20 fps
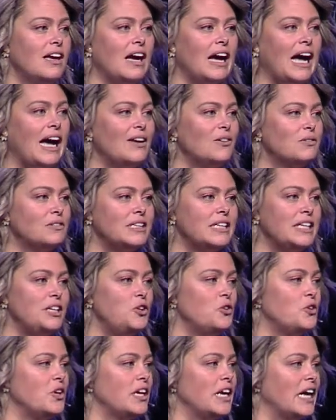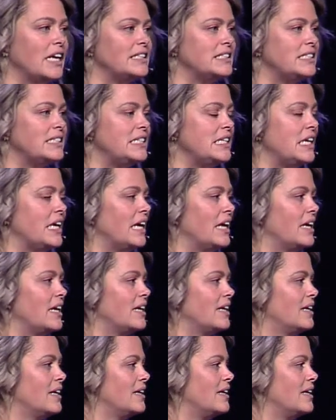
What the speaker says: I don't think you can unsee it.